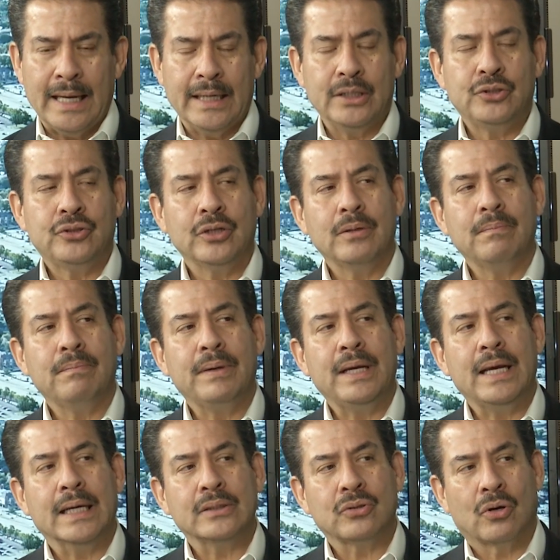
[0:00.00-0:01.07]
and it shouldn't
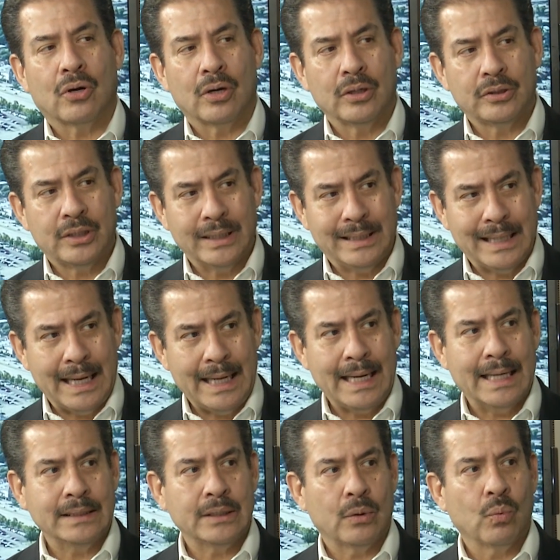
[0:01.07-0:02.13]
be as hard
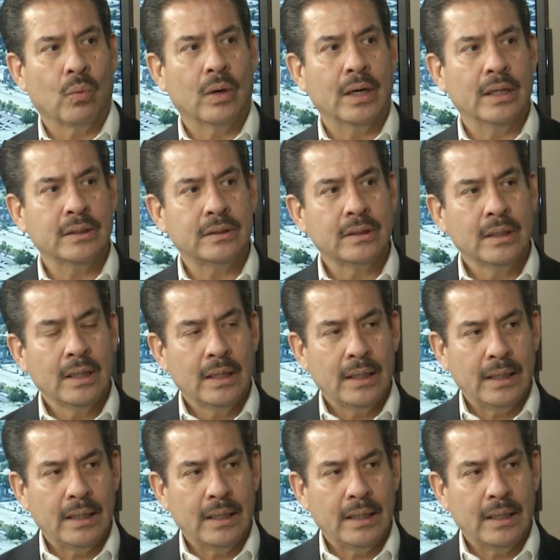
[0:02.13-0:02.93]
today as it was